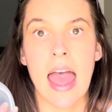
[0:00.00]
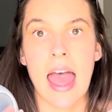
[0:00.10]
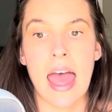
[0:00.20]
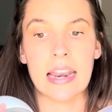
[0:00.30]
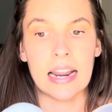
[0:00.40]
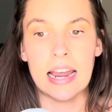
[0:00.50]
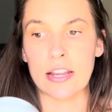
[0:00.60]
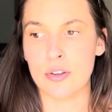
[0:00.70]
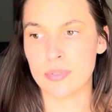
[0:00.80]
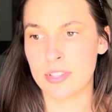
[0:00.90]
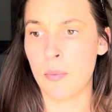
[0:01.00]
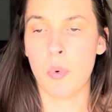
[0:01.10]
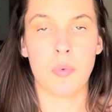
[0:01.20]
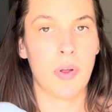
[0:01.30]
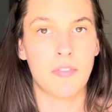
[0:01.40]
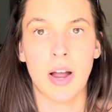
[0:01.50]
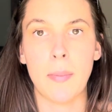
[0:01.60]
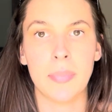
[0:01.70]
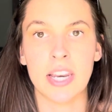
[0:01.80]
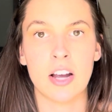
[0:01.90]
and I use them when we have
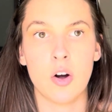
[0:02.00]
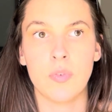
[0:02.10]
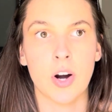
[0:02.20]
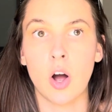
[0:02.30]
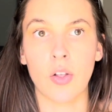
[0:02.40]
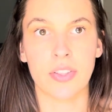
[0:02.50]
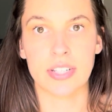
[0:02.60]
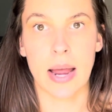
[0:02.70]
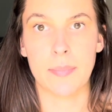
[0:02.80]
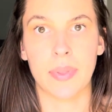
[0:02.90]
company over all the time.